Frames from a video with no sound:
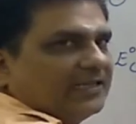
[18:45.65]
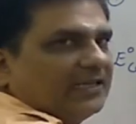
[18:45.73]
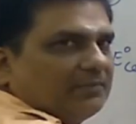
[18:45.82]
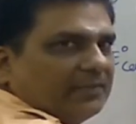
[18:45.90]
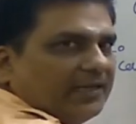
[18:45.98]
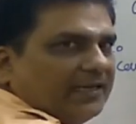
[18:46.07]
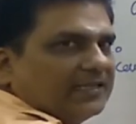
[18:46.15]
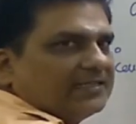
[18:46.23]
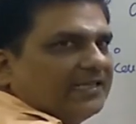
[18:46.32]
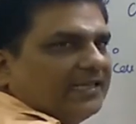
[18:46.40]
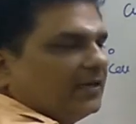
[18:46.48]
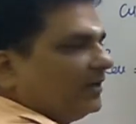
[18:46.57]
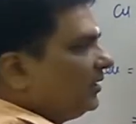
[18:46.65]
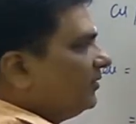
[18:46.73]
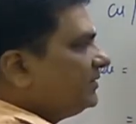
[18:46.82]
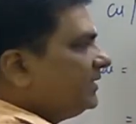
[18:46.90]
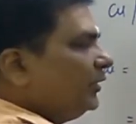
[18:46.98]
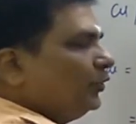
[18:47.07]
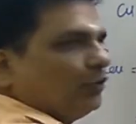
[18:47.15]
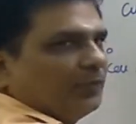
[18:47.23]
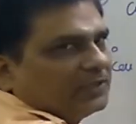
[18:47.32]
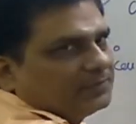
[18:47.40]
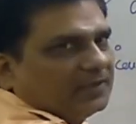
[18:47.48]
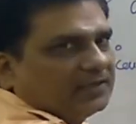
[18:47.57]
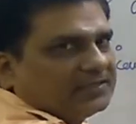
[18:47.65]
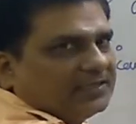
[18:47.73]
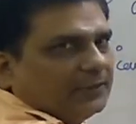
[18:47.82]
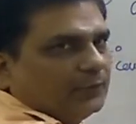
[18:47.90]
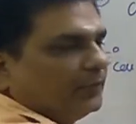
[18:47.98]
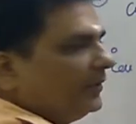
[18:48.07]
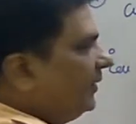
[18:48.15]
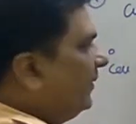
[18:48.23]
Zn minus E naught of Cu2 plus bar Cu.